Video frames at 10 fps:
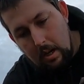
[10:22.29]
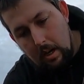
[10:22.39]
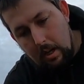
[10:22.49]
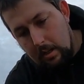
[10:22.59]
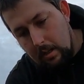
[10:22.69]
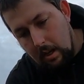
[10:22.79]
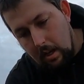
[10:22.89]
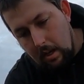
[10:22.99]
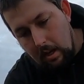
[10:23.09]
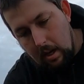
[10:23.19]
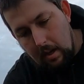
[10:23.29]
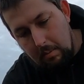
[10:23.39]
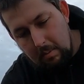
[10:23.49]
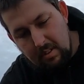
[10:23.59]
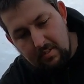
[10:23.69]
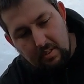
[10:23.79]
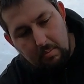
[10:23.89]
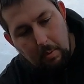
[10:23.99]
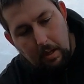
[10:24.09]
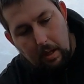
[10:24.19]
and yeah, that wouldn't have done
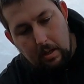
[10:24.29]
well.